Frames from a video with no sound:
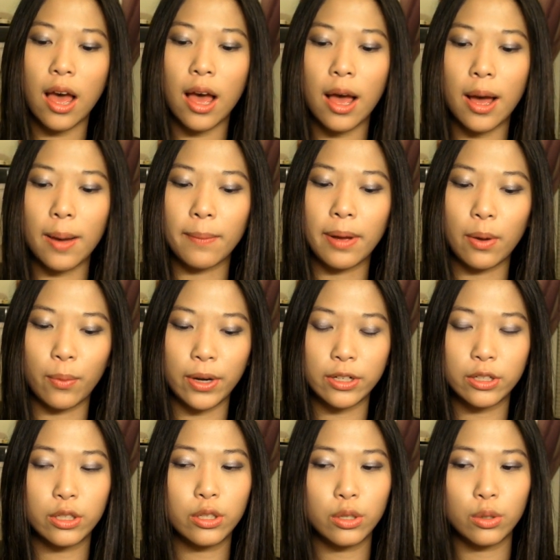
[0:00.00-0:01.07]
I
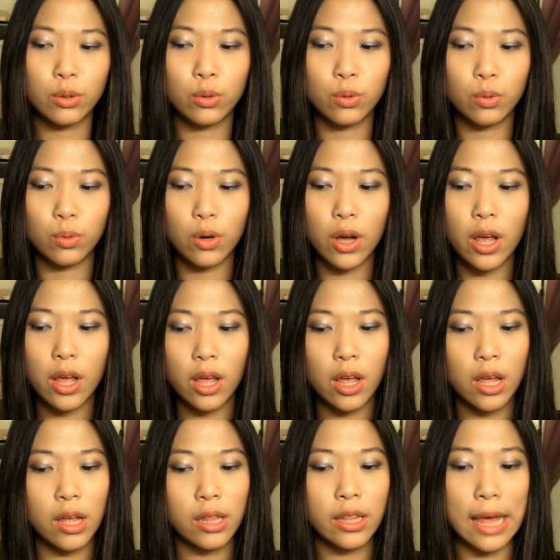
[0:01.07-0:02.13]
went to
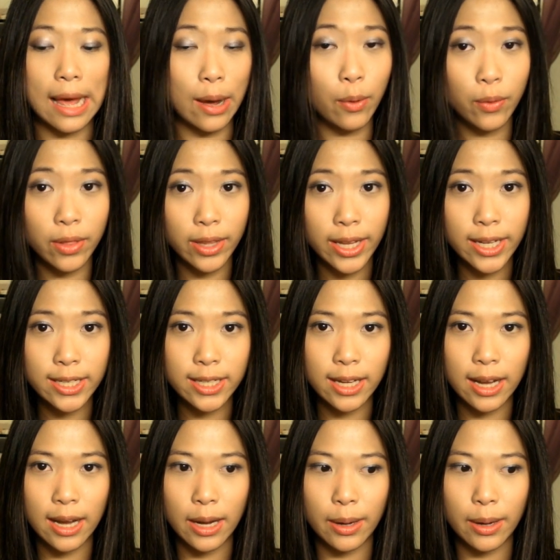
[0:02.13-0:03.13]
the outlet,